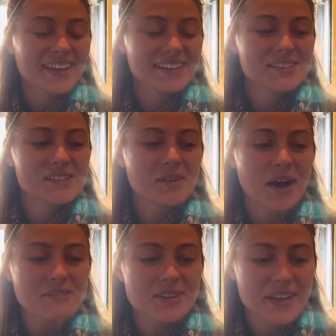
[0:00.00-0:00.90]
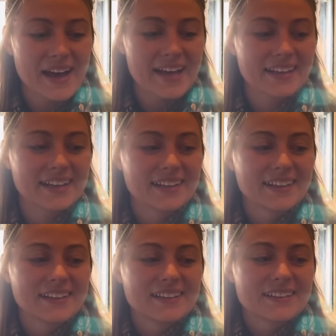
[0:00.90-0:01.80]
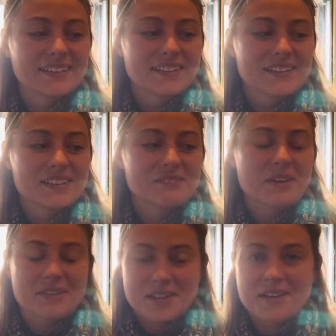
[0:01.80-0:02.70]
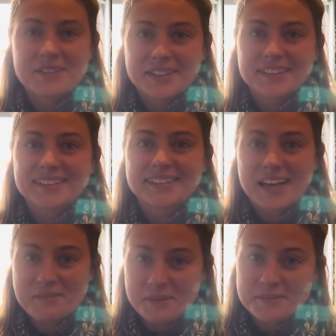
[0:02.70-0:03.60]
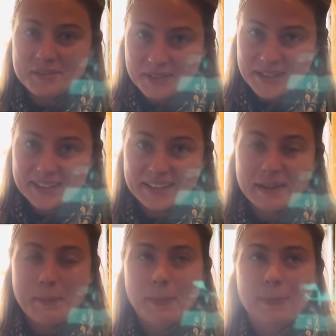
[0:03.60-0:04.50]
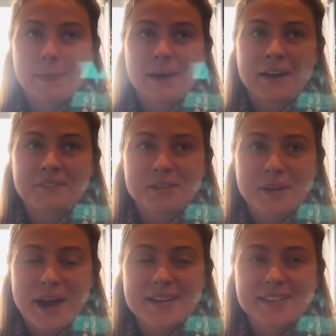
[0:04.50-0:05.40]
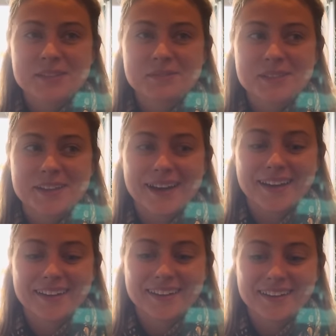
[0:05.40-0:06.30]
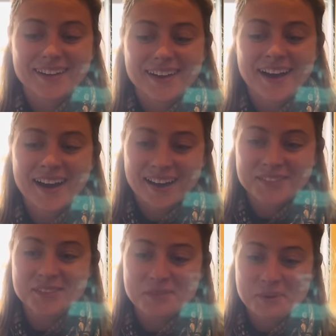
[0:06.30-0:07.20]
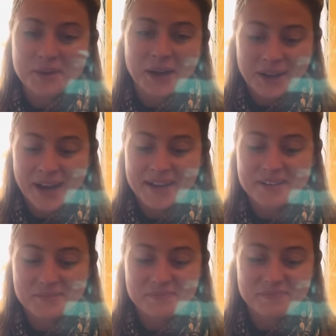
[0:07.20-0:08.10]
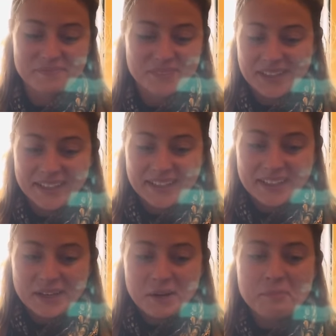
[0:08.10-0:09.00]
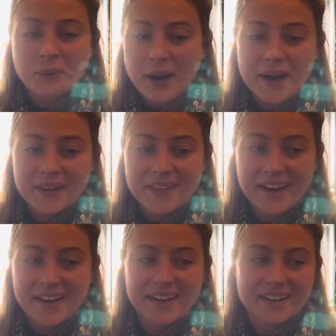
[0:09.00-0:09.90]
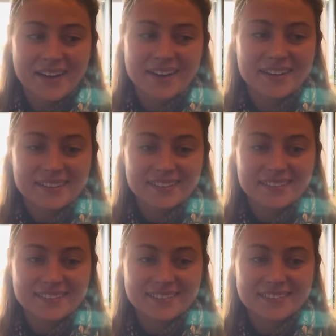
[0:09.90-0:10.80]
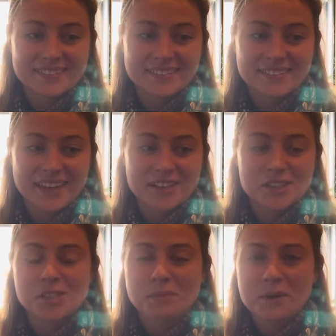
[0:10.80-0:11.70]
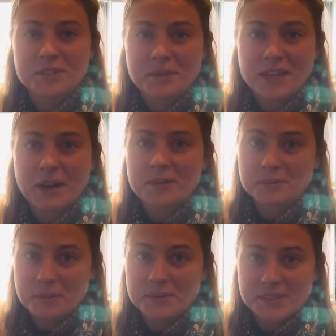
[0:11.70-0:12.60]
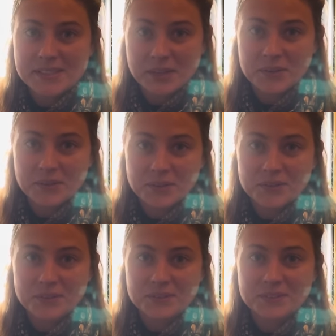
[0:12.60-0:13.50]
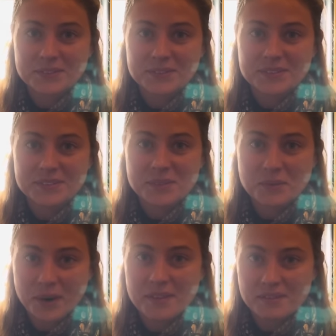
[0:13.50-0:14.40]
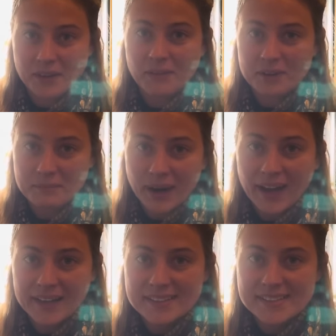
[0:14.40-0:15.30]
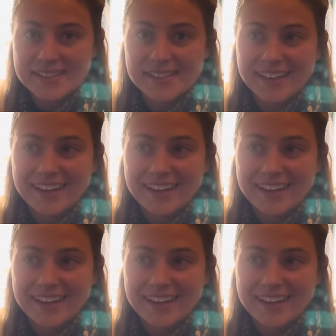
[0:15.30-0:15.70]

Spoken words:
And so after that, Father David came up to me after mass and was like, I had a prayer that it just spoke to me that I was supposed to tell you to wear the veil in mass.